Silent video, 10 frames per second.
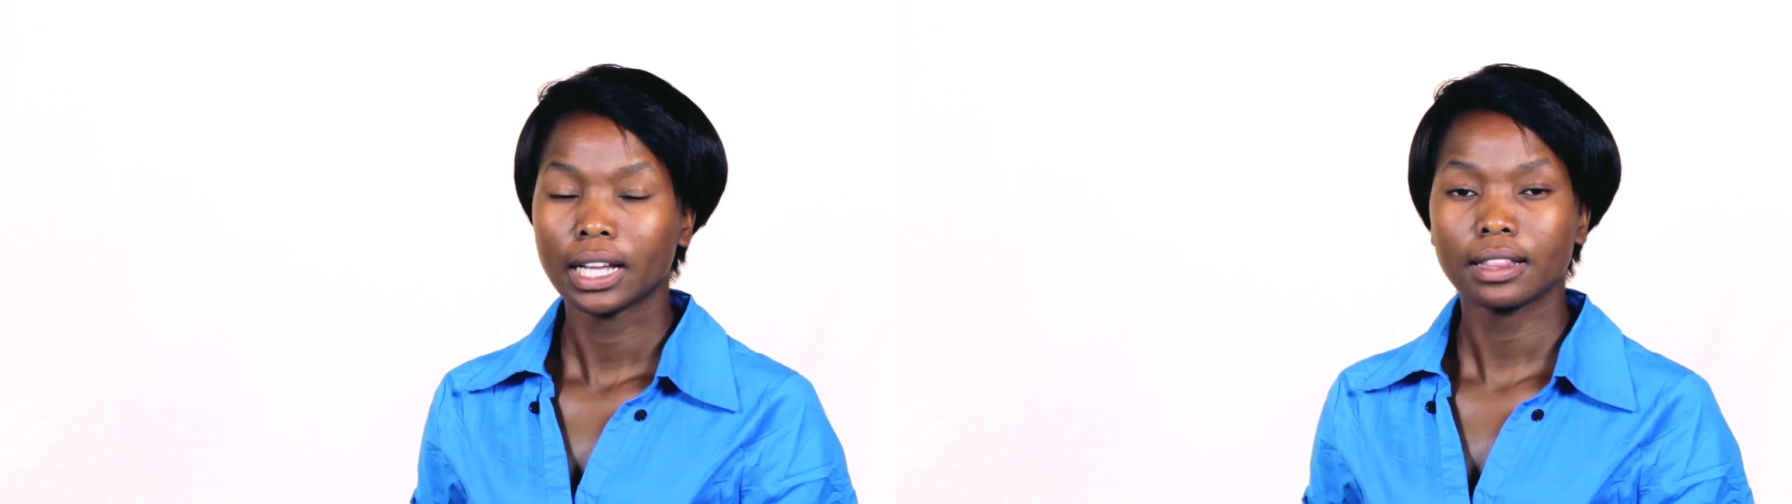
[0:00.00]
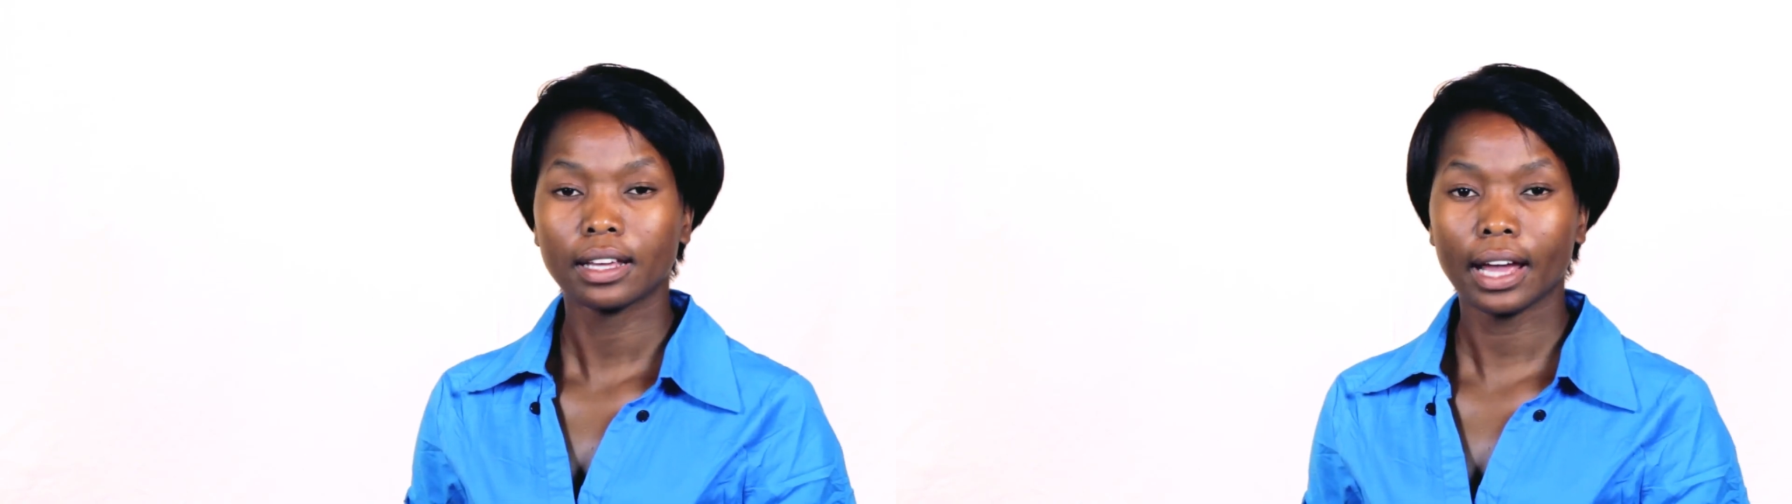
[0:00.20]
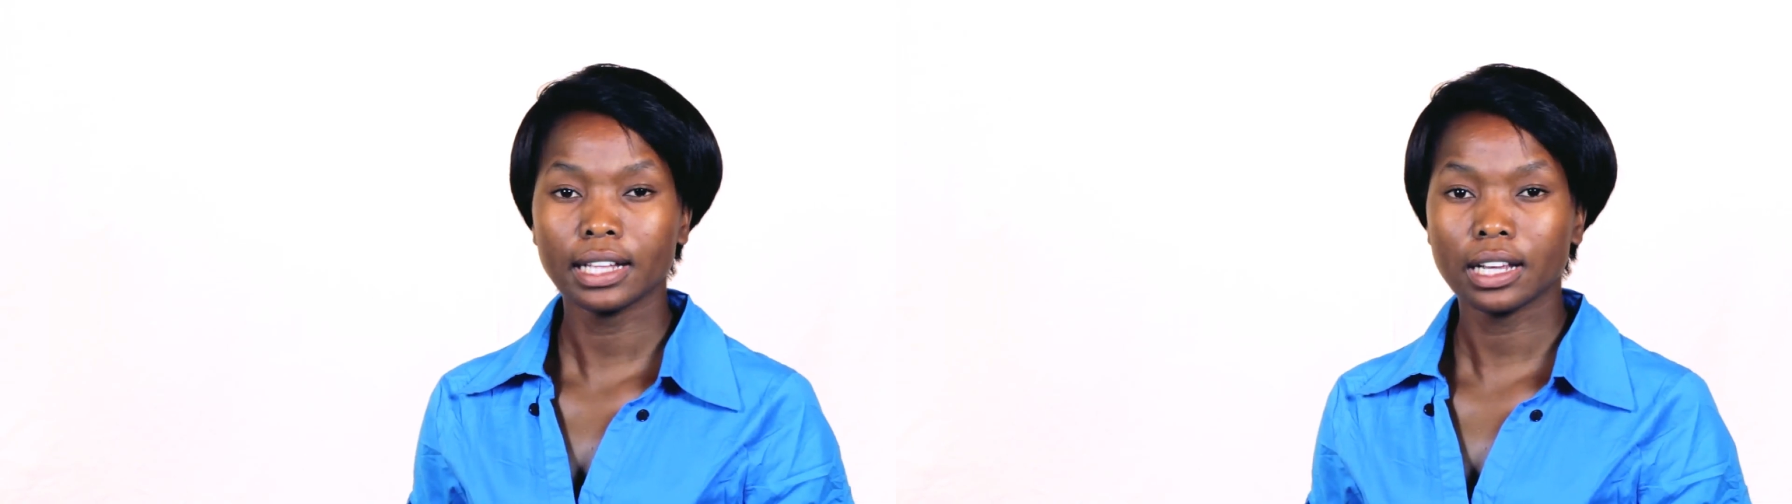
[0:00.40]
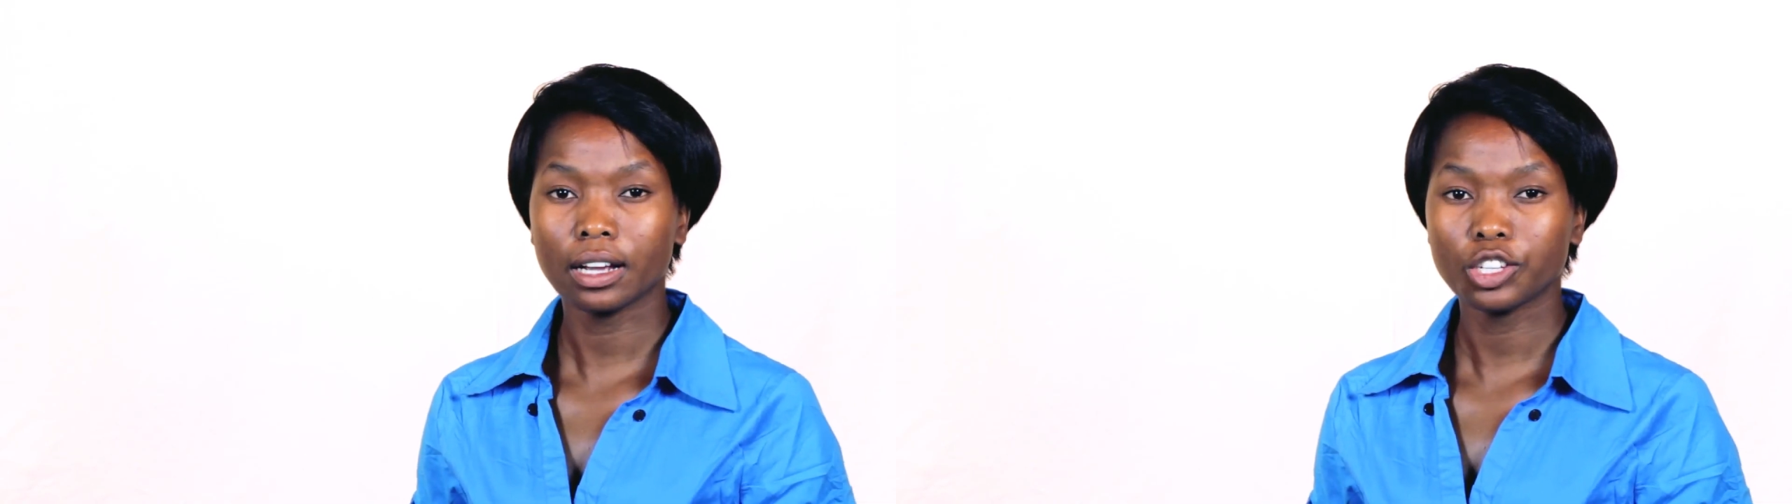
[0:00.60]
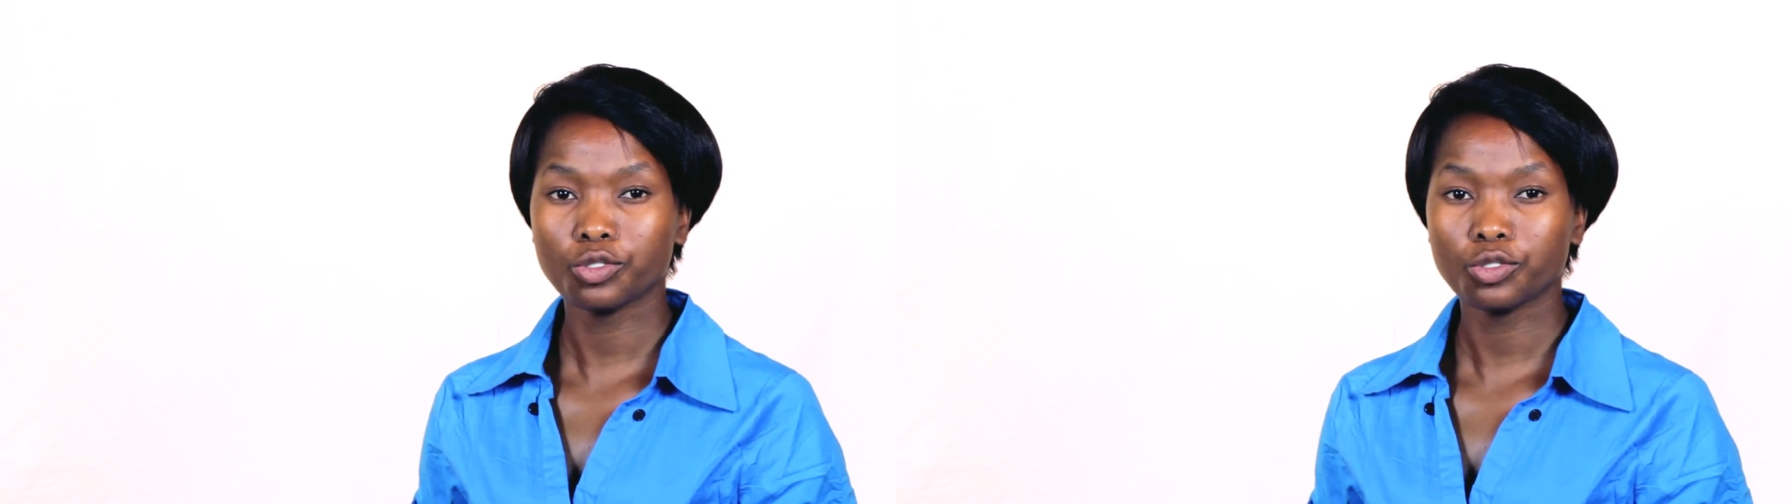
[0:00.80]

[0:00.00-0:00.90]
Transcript: The caretaker's